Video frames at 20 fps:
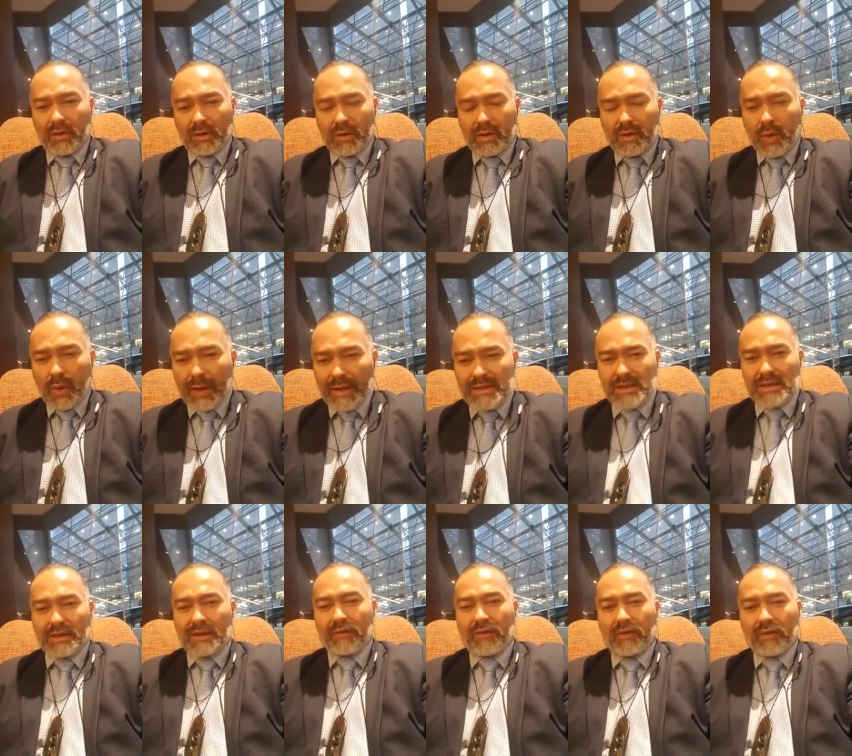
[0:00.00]

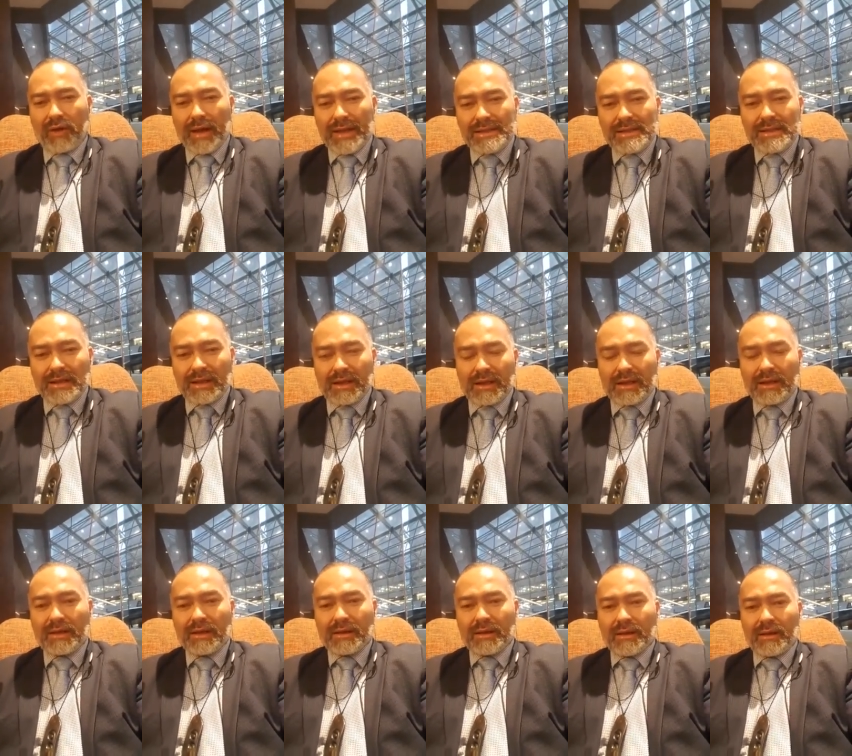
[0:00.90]
question the veracity
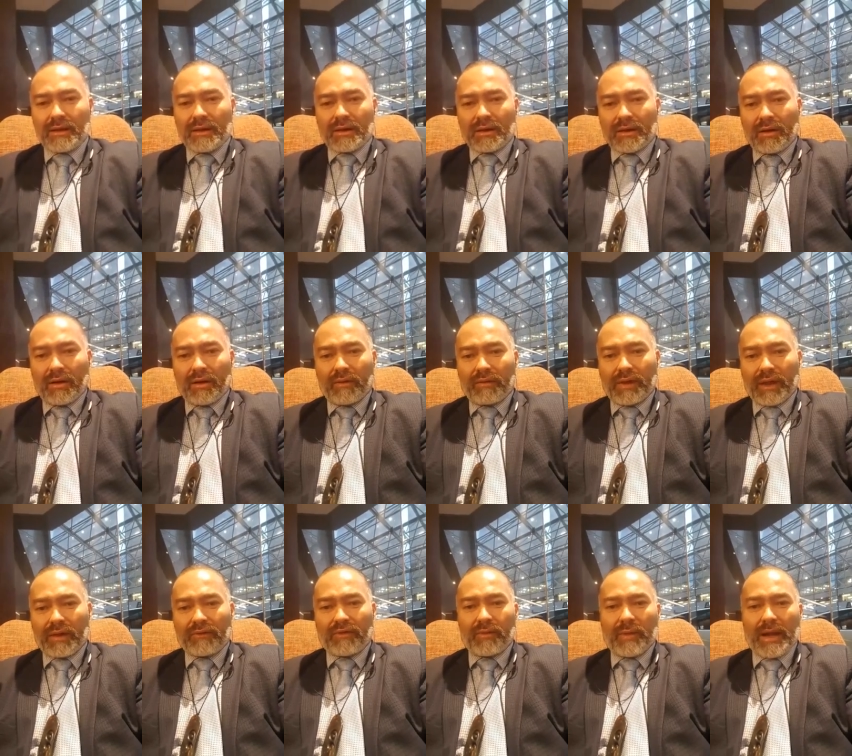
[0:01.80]
of the
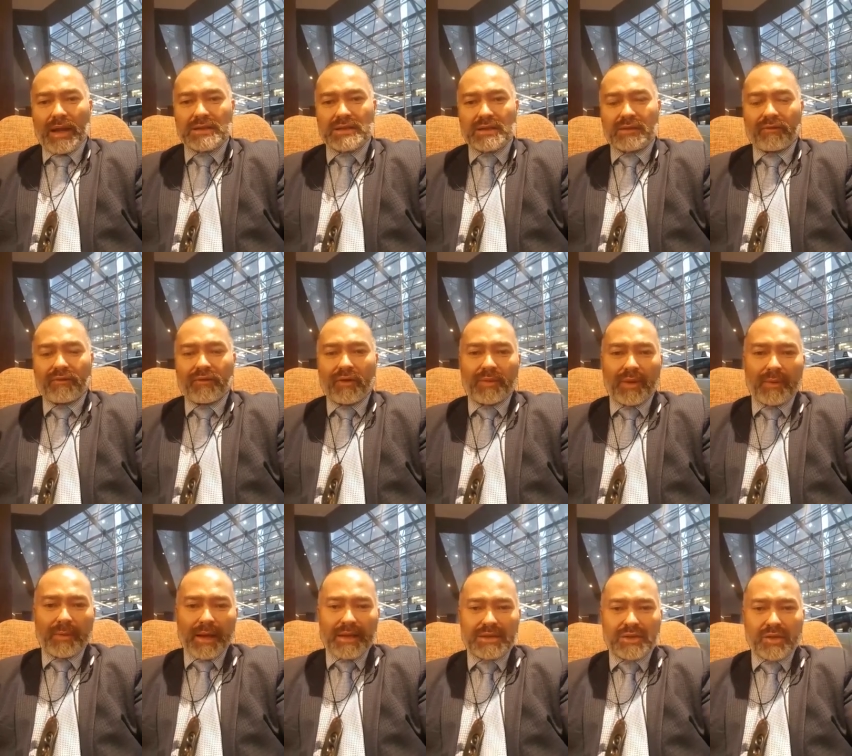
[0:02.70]
information from the
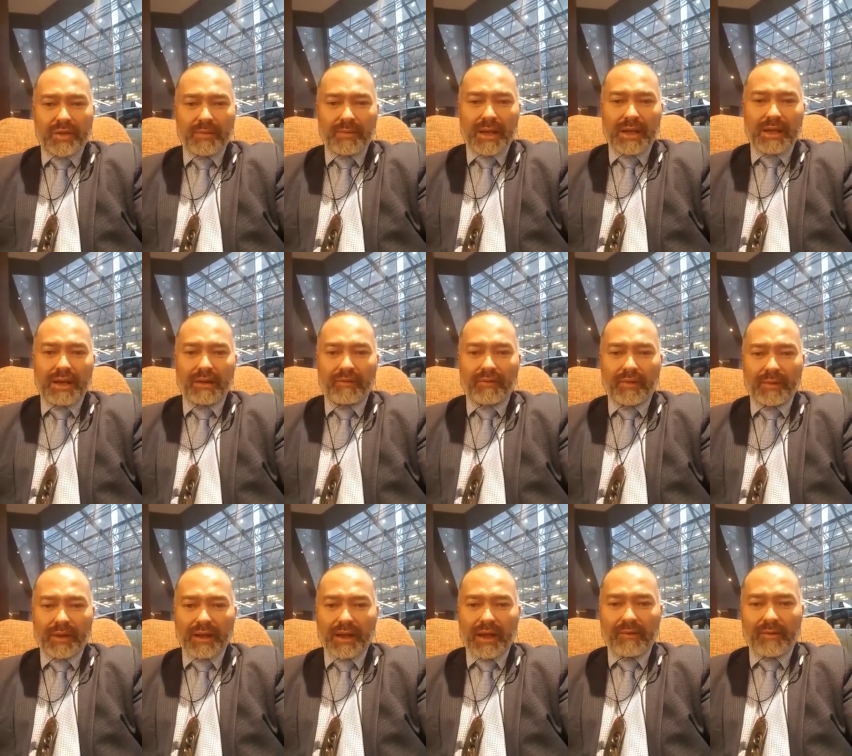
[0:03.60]
mainstream media and from
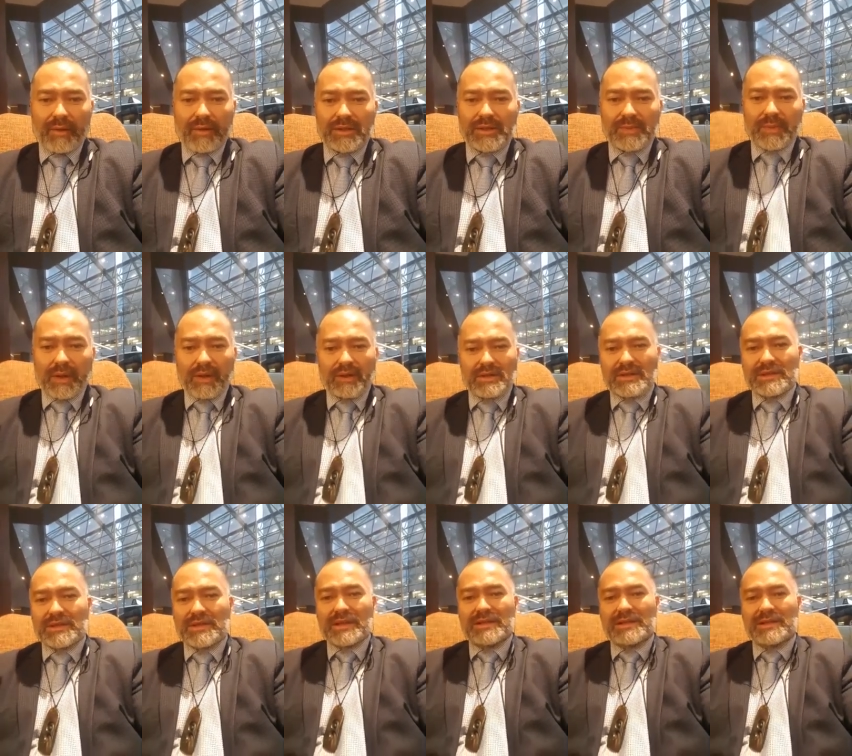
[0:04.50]
the governments, because it's
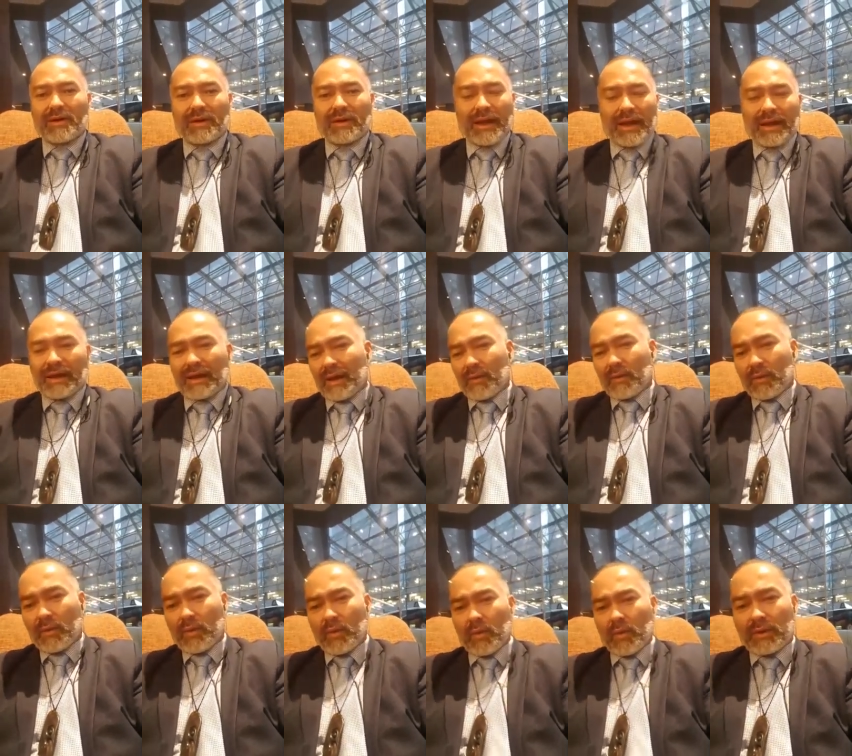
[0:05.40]
just not adding up.
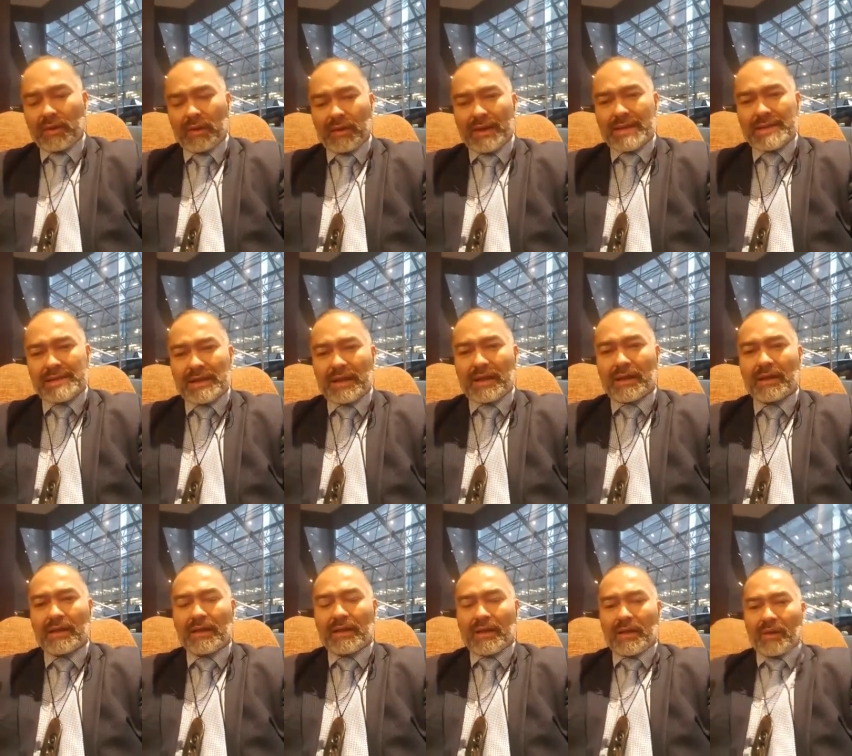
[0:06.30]
What do they say?
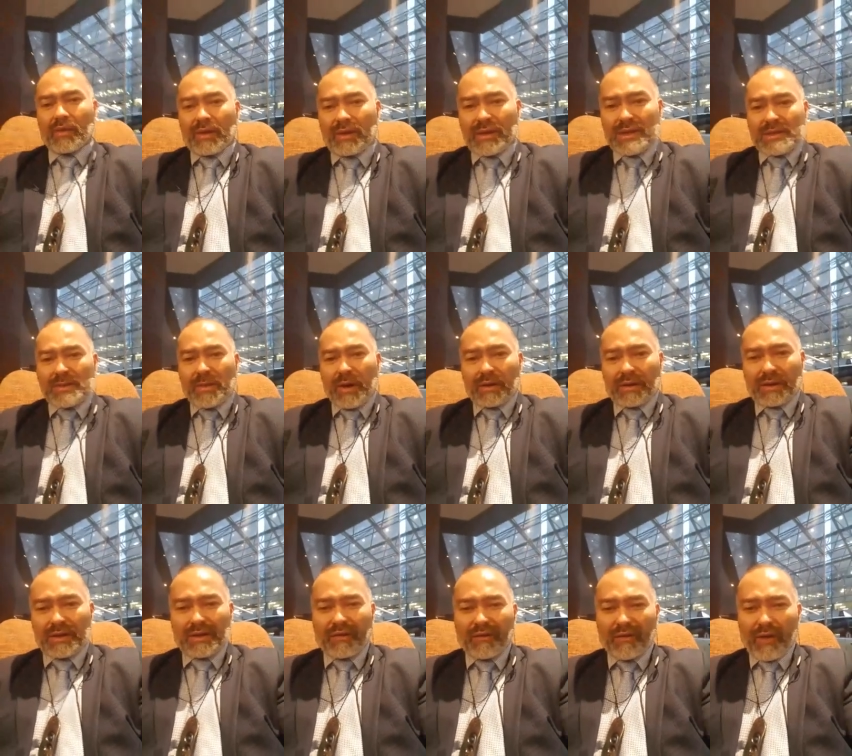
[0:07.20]
Where there's smoke,
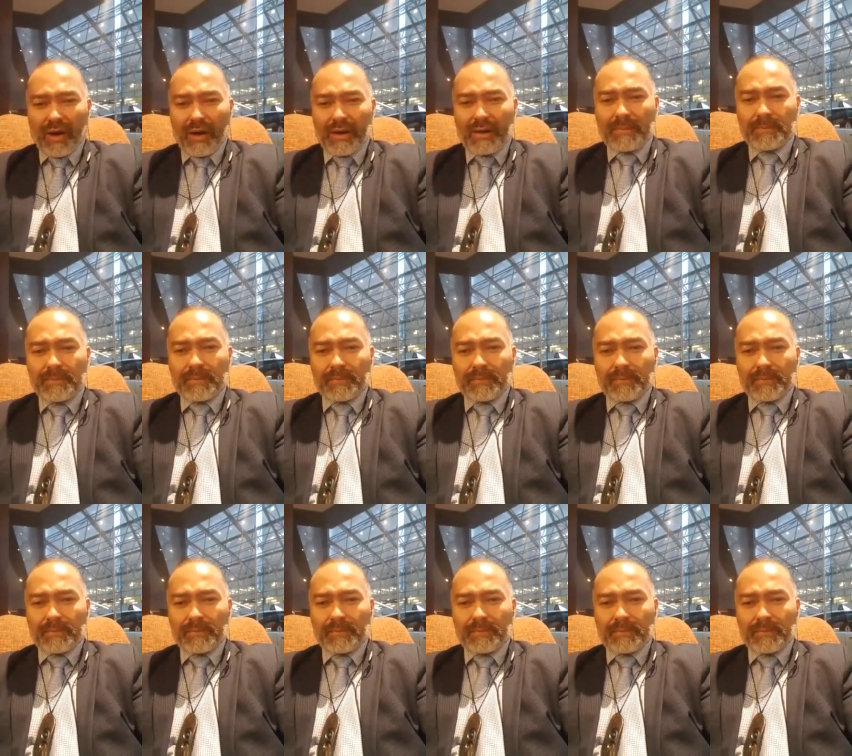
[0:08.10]
there's fire.